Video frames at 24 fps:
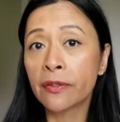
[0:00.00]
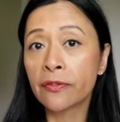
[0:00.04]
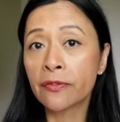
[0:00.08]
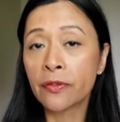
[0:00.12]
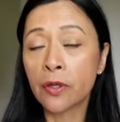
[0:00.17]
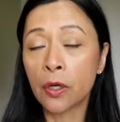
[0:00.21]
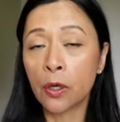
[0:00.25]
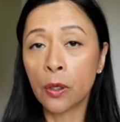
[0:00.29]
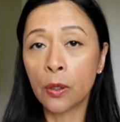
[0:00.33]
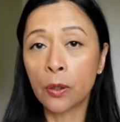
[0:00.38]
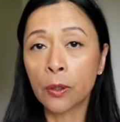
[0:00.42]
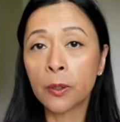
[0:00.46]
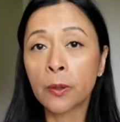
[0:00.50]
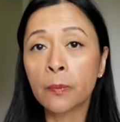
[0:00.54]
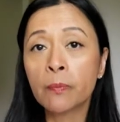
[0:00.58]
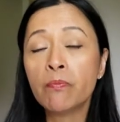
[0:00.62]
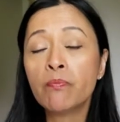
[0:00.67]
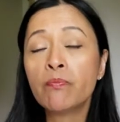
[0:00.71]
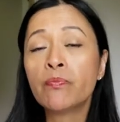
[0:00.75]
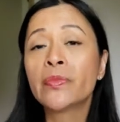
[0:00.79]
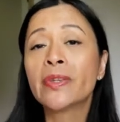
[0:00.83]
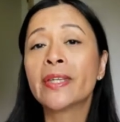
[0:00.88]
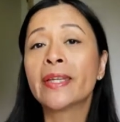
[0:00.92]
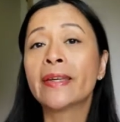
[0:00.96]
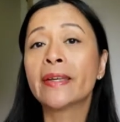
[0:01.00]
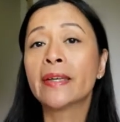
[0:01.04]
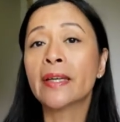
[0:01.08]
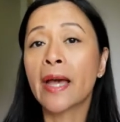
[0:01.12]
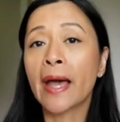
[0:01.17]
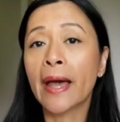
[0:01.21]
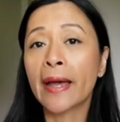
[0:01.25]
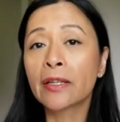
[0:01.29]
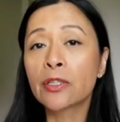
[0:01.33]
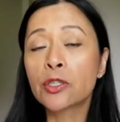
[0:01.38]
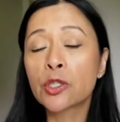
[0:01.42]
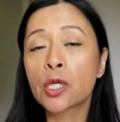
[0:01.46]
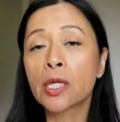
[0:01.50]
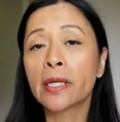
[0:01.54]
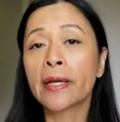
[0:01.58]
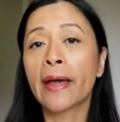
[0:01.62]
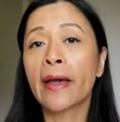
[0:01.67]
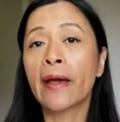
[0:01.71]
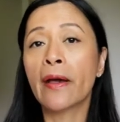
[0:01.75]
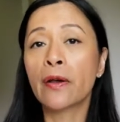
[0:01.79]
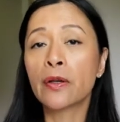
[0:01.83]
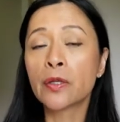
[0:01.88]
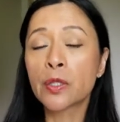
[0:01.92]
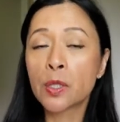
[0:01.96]
fog, it actually
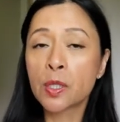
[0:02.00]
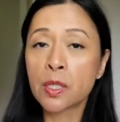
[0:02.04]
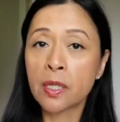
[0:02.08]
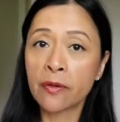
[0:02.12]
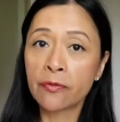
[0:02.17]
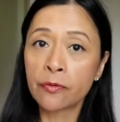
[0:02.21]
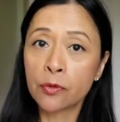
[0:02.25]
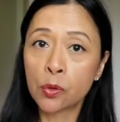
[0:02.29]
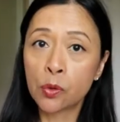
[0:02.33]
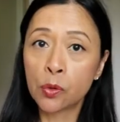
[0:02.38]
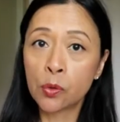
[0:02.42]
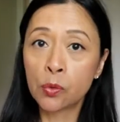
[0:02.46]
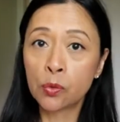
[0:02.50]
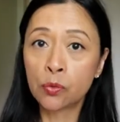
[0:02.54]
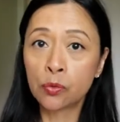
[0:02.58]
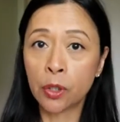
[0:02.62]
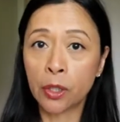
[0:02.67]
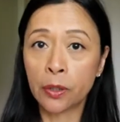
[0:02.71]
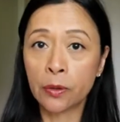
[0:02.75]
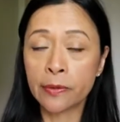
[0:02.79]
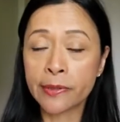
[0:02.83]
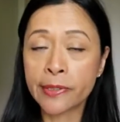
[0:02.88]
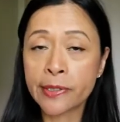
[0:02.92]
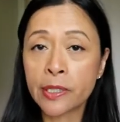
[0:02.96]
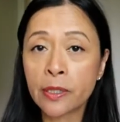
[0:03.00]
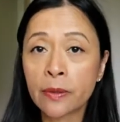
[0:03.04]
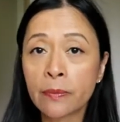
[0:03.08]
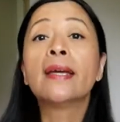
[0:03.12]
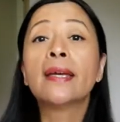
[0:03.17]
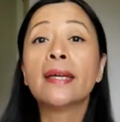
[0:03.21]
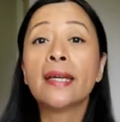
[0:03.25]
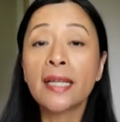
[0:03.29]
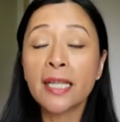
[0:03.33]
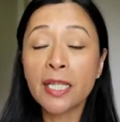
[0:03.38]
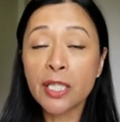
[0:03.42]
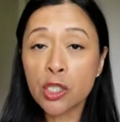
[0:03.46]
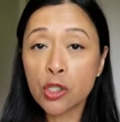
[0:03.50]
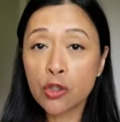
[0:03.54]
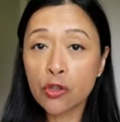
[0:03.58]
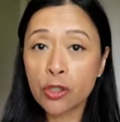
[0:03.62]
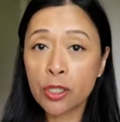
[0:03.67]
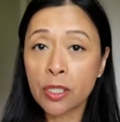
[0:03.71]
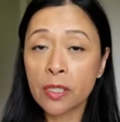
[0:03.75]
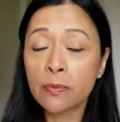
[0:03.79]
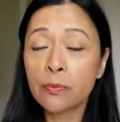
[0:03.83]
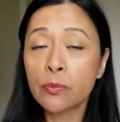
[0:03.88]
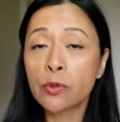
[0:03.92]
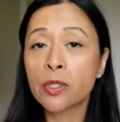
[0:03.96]
has several roles.
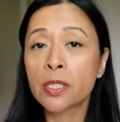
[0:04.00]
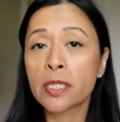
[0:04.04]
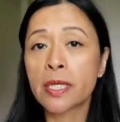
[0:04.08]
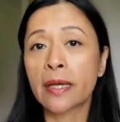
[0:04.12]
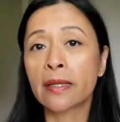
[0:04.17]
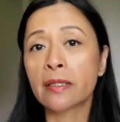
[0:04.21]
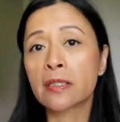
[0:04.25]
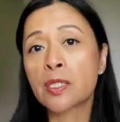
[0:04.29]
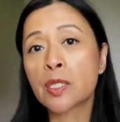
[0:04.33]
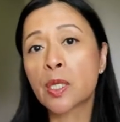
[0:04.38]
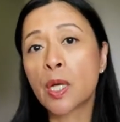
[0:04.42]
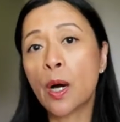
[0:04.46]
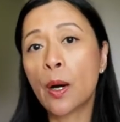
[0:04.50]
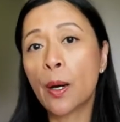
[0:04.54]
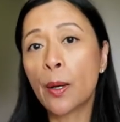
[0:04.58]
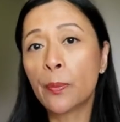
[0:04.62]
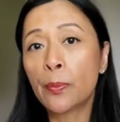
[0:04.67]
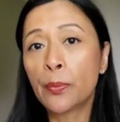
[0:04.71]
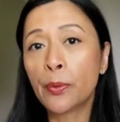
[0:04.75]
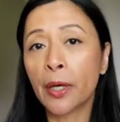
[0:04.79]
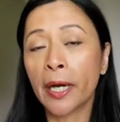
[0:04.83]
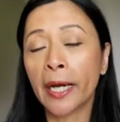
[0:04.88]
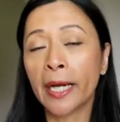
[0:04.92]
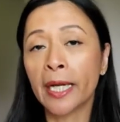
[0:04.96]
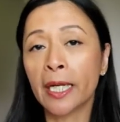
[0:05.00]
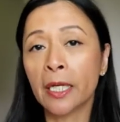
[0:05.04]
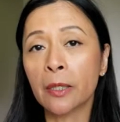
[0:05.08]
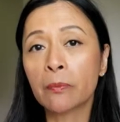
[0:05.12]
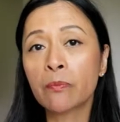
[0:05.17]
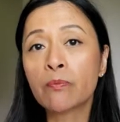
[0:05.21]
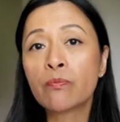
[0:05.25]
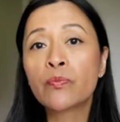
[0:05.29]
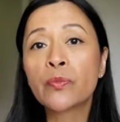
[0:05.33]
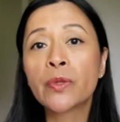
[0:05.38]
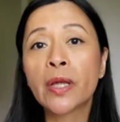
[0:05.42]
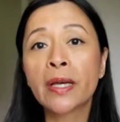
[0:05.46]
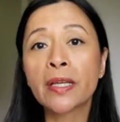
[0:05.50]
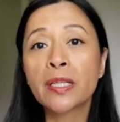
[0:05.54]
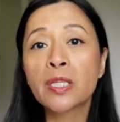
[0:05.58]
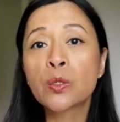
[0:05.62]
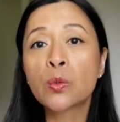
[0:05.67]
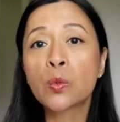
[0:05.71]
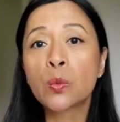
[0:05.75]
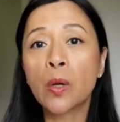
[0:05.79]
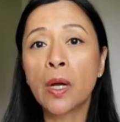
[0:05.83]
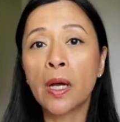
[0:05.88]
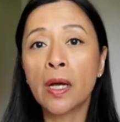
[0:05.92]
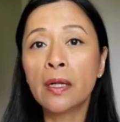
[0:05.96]
Oestrogen protects our brain as
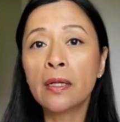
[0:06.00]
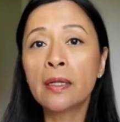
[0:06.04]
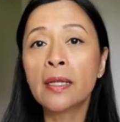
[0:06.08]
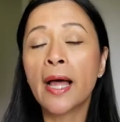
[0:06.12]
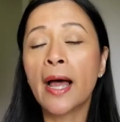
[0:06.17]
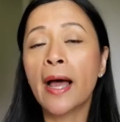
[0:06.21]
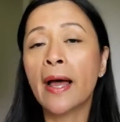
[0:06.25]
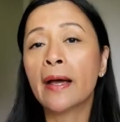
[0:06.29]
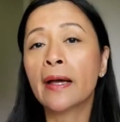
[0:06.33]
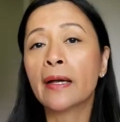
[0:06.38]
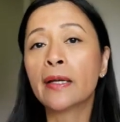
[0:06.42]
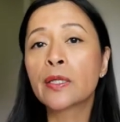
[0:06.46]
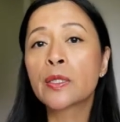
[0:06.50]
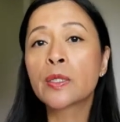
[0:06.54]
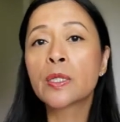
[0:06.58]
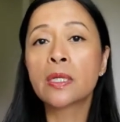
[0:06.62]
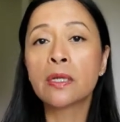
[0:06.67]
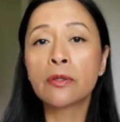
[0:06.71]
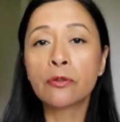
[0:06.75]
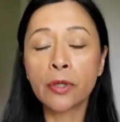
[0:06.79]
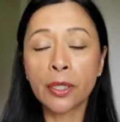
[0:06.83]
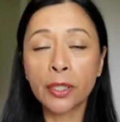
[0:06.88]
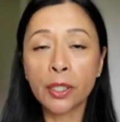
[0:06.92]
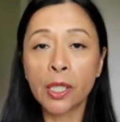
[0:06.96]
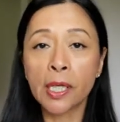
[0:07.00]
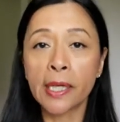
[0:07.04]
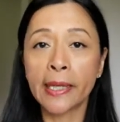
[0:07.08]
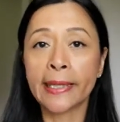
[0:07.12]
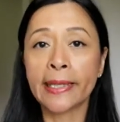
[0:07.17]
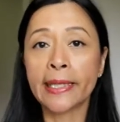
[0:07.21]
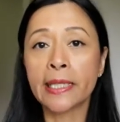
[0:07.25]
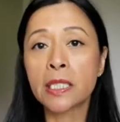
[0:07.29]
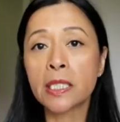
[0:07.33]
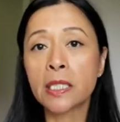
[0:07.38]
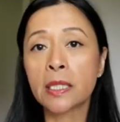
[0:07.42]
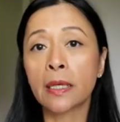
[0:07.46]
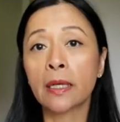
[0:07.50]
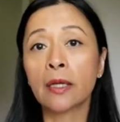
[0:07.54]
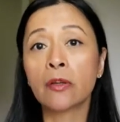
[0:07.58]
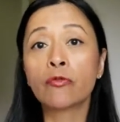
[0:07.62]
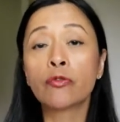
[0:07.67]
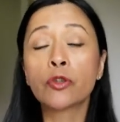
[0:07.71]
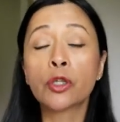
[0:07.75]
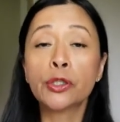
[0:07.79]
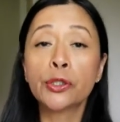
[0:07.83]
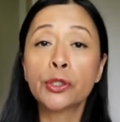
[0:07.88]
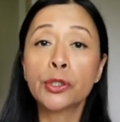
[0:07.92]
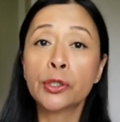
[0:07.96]
well as regulating
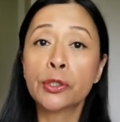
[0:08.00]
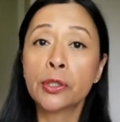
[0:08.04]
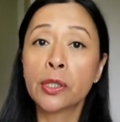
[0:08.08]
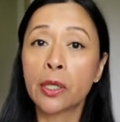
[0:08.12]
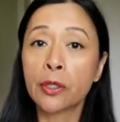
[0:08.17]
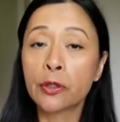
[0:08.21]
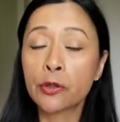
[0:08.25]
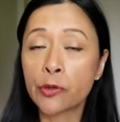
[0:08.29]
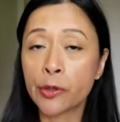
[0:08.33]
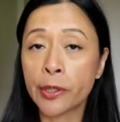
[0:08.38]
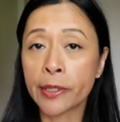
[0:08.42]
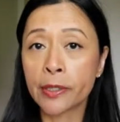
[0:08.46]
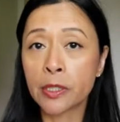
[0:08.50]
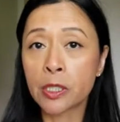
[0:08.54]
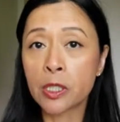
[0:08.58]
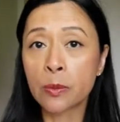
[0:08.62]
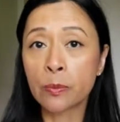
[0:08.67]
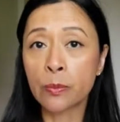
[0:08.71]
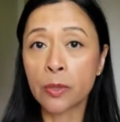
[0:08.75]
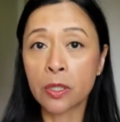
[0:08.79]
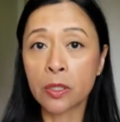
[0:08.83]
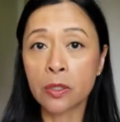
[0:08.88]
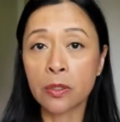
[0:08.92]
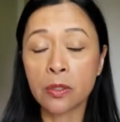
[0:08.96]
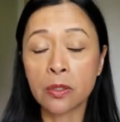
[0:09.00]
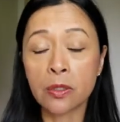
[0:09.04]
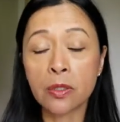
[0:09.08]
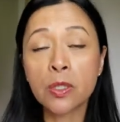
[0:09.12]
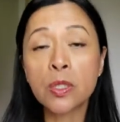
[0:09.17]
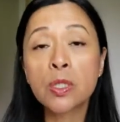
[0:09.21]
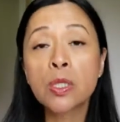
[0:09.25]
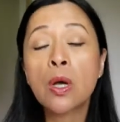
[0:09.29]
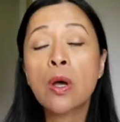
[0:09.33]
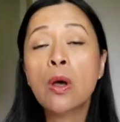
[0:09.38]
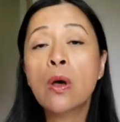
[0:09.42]
the neurotransmitters